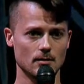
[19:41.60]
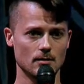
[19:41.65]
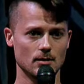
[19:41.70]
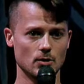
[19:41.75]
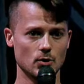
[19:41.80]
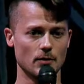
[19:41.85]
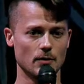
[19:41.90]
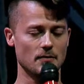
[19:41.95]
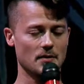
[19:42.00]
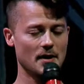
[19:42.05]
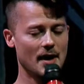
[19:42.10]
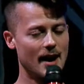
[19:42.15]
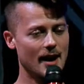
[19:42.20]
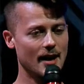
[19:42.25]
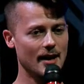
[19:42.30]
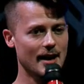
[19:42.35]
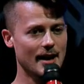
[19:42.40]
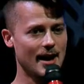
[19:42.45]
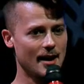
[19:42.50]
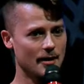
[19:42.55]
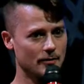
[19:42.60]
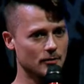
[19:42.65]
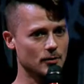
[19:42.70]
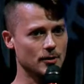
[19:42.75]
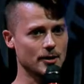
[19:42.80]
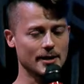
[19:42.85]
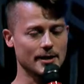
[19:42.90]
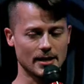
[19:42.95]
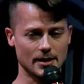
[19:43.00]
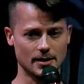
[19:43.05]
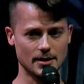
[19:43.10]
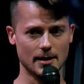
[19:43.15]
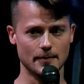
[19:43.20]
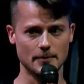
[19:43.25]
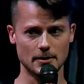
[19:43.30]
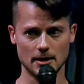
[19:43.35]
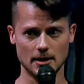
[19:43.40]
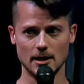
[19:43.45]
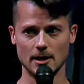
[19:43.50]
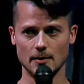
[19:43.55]
you have not ever
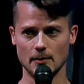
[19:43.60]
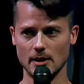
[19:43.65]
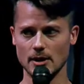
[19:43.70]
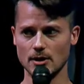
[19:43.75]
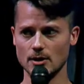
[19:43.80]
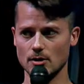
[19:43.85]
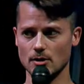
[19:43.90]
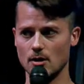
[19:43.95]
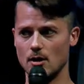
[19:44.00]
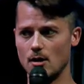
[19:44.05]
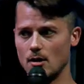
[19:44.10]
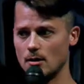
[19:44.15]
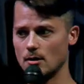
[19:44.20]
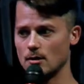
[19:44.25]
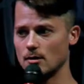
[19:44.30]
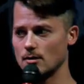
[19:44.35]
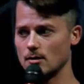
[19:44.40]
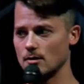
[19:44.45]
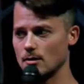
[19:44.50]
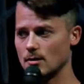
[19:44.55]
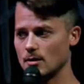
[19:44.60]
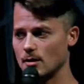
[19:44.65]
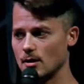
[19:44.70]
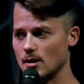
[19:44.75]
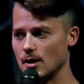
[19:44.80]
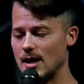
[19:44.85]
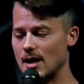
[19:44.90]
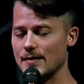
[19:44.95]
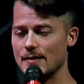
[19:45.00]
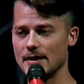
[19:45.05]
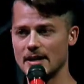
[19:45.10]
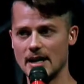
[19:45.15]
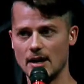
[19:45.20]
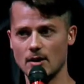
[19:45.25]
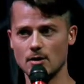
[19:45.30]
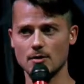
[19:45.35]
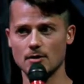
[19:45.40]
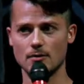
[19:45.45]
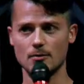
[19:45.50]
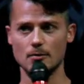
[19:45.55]
accepted him in your heart. On the
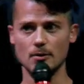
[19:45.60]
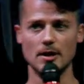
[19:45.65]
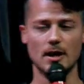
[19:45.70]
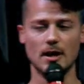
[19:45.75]
count of three,